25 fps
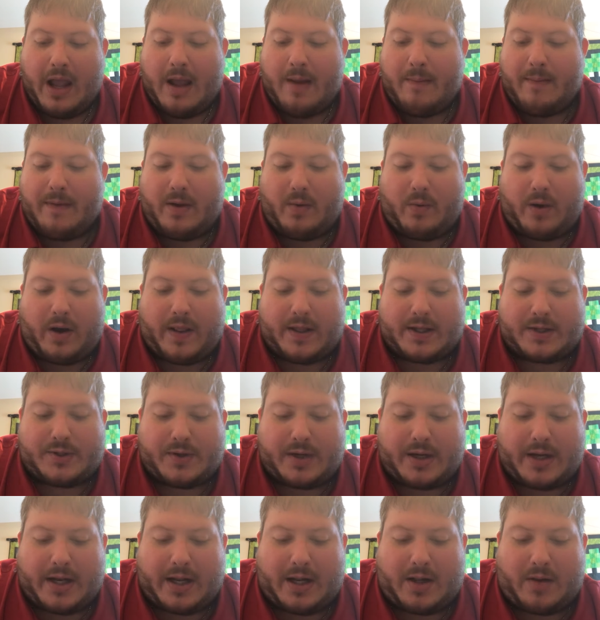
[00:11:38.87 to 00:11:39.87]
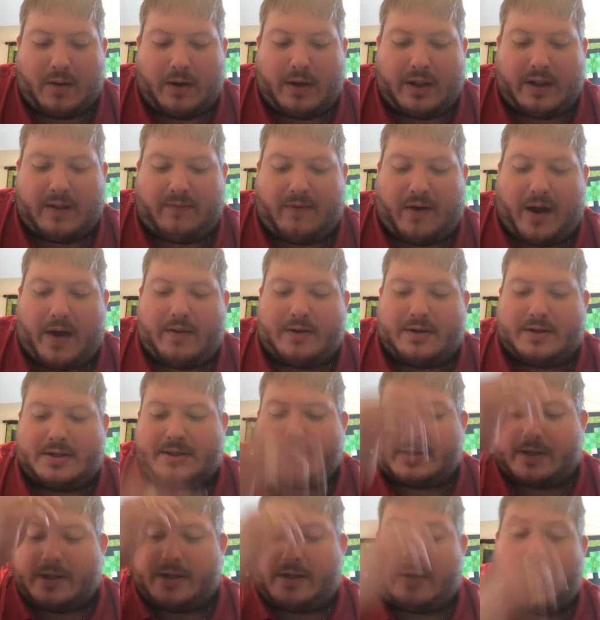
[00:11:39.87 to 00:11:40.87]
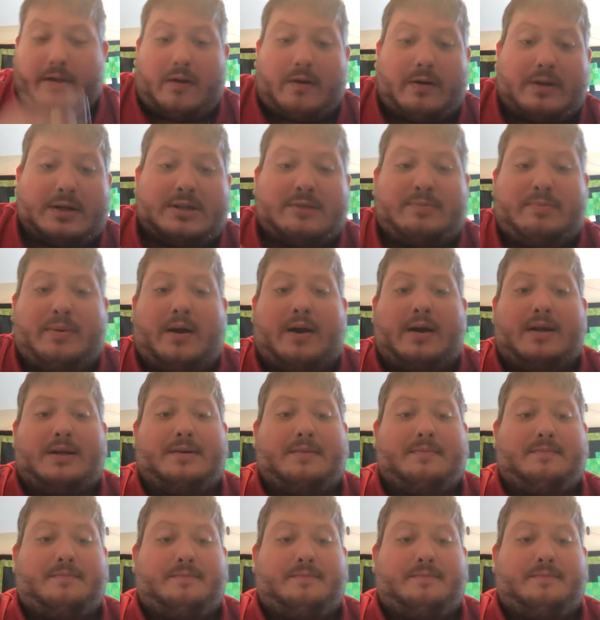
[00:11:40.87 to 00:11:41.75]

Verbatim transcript: being one of the Trinity. Glory to the Father, to the Son, and to the Holy Spirit.